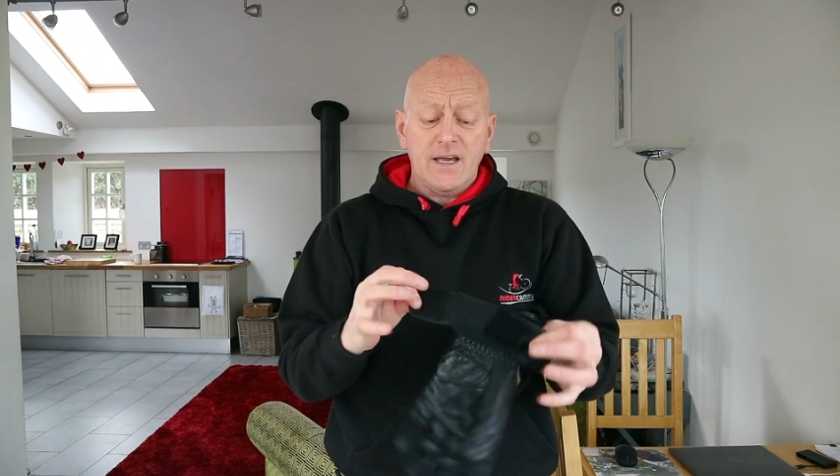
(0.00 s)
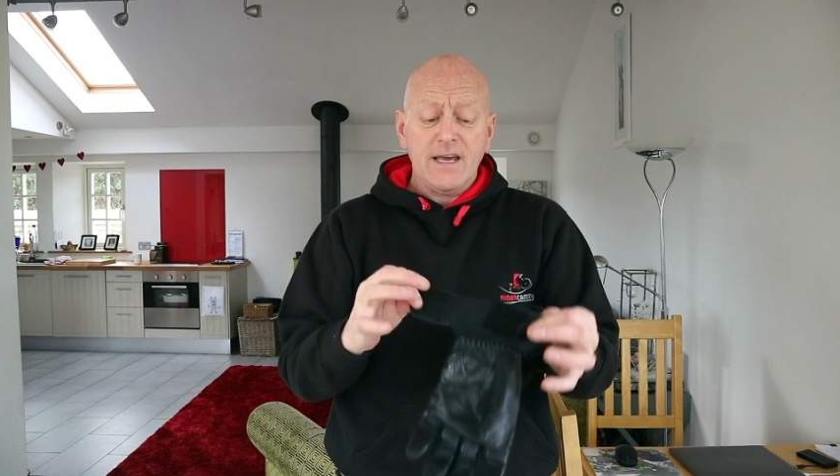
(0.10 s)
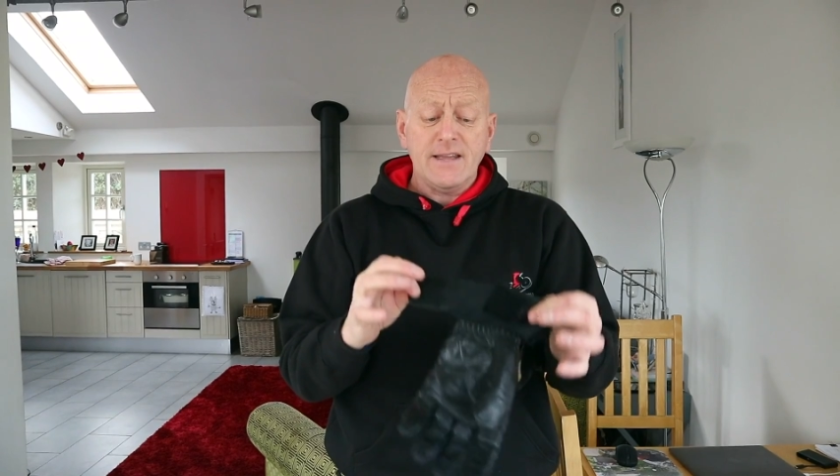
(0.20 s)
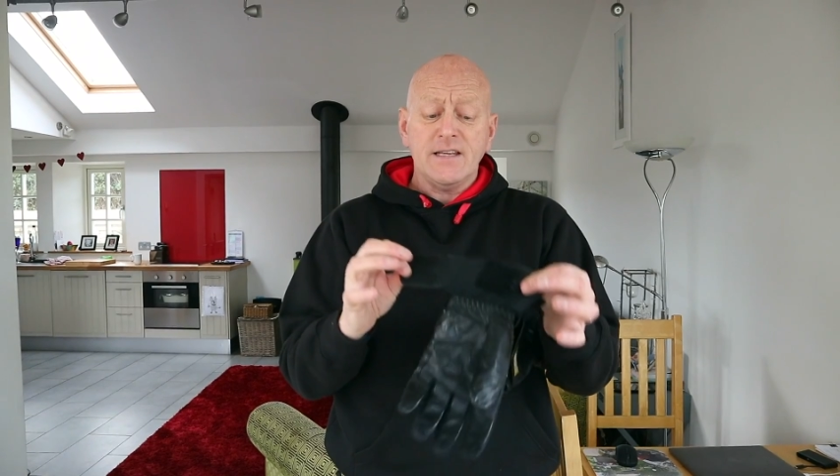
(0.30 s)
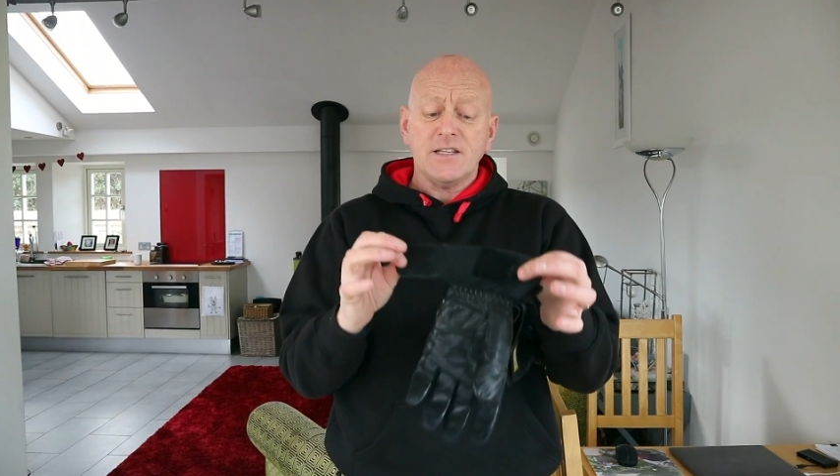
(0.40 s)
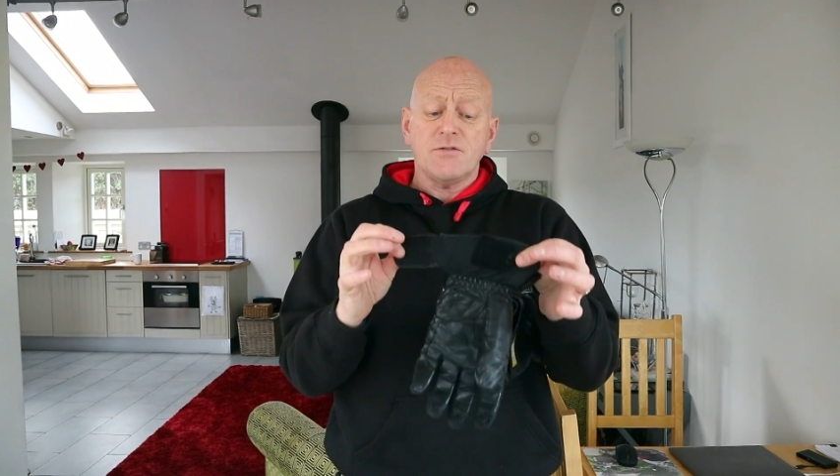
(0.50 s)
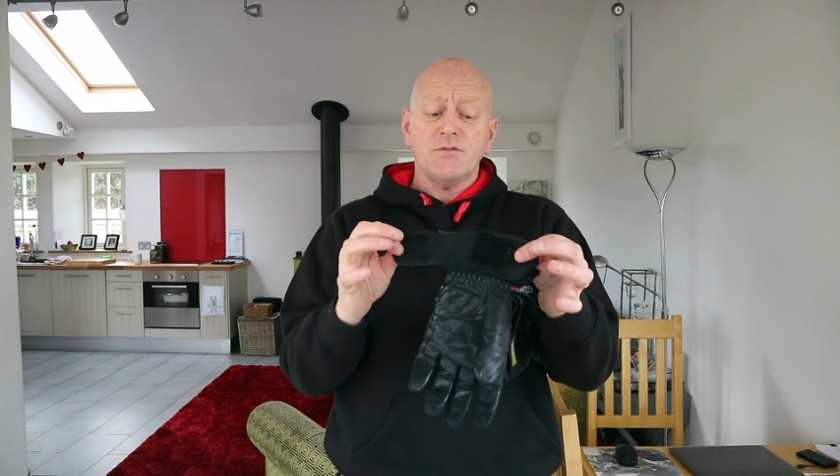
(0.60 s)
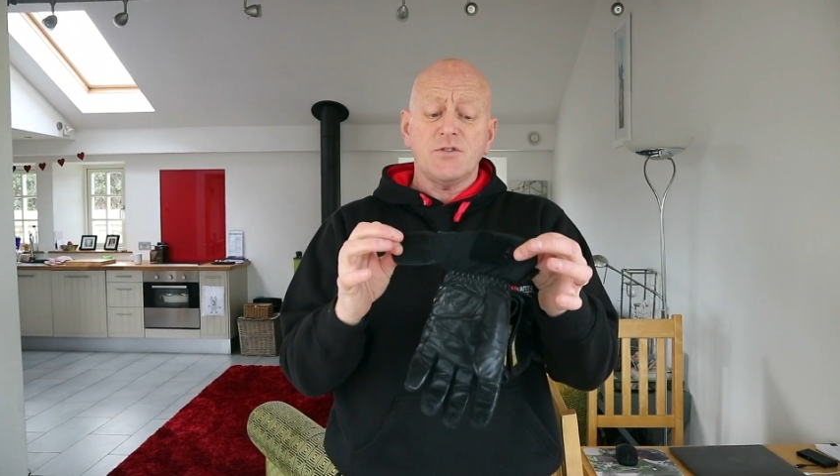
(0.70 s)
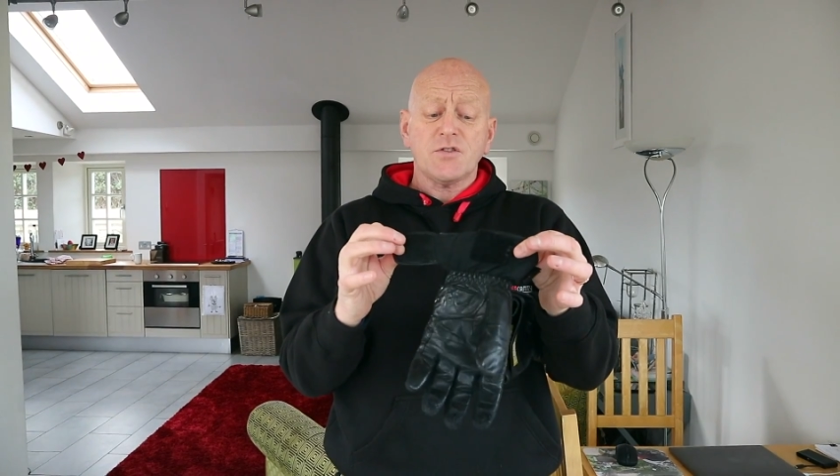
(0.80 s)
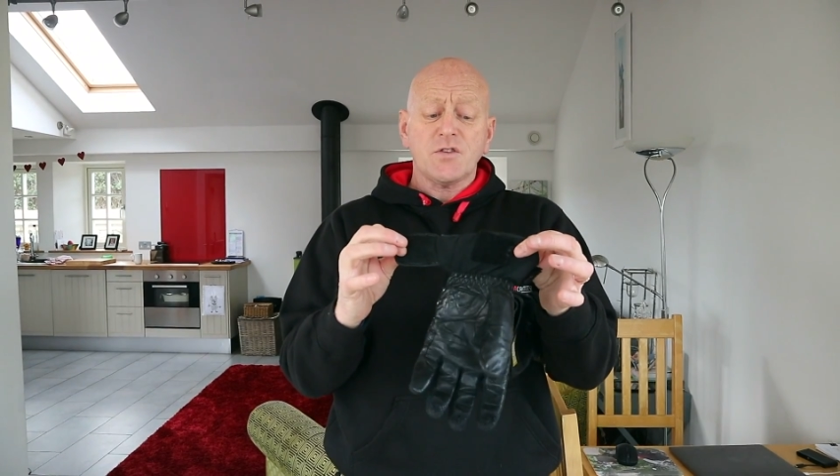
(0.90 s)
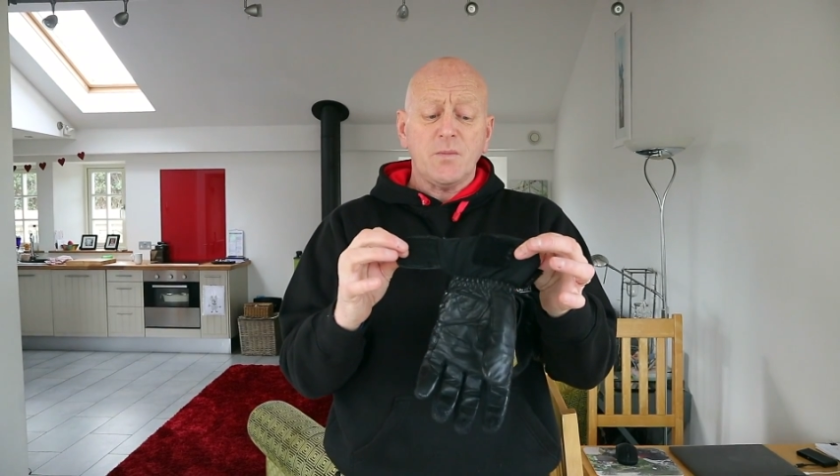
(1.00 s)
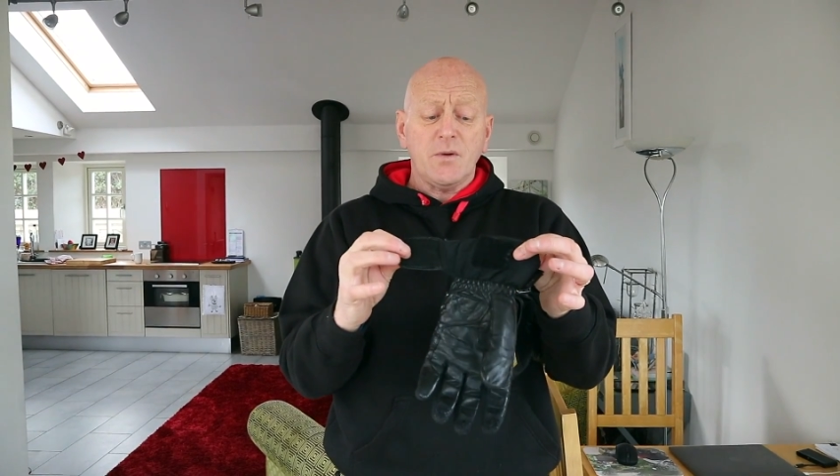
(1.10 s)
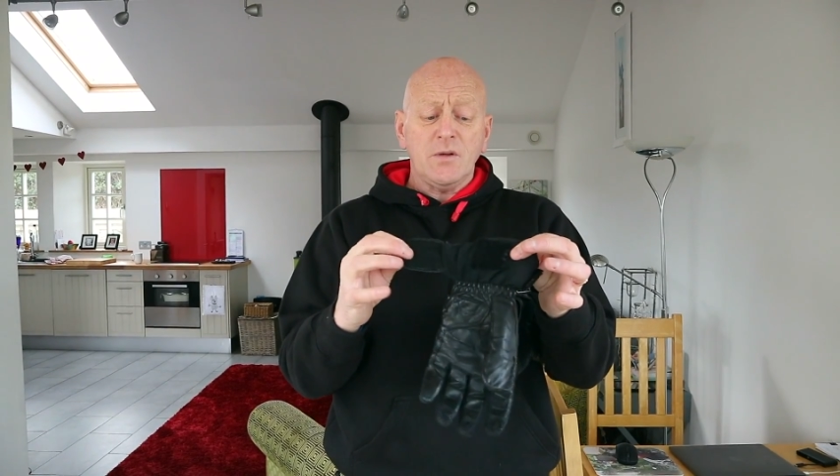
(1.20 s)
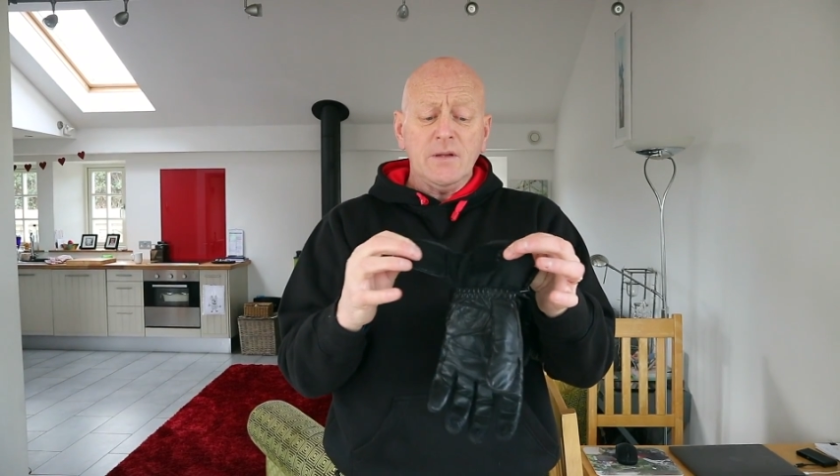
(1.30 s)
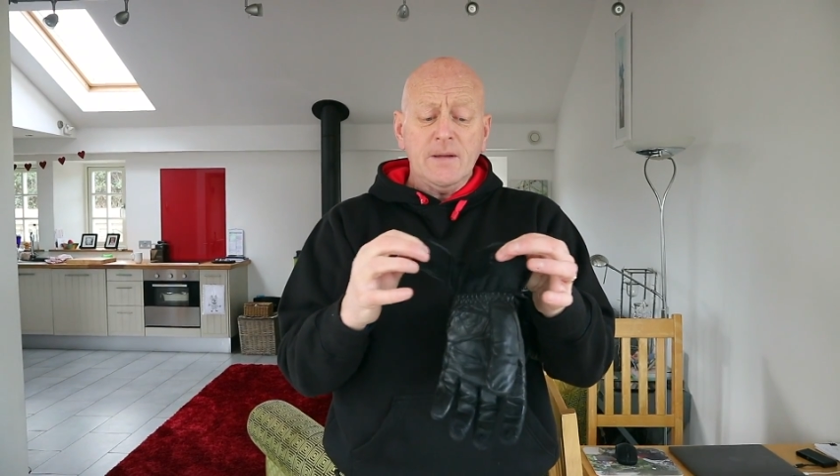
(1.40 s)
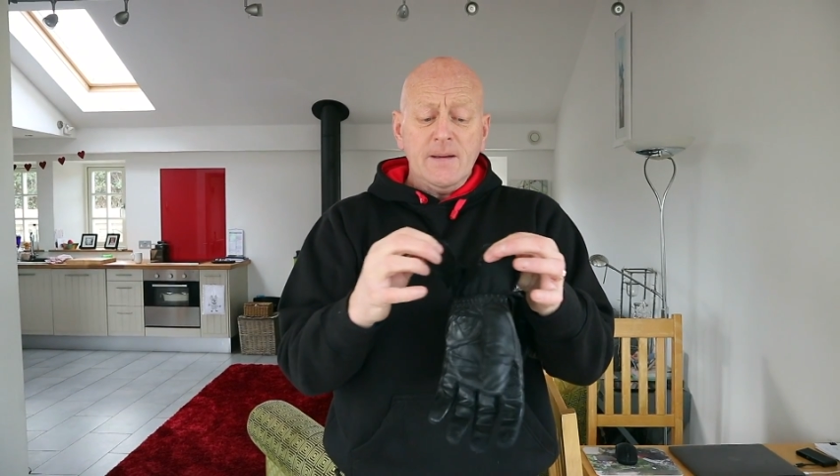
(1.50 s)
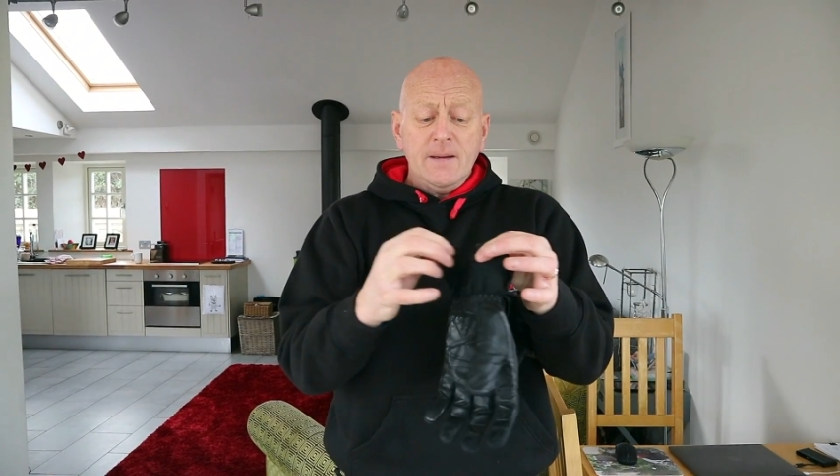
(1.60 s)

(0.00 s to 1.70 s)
Again, these are adjustable,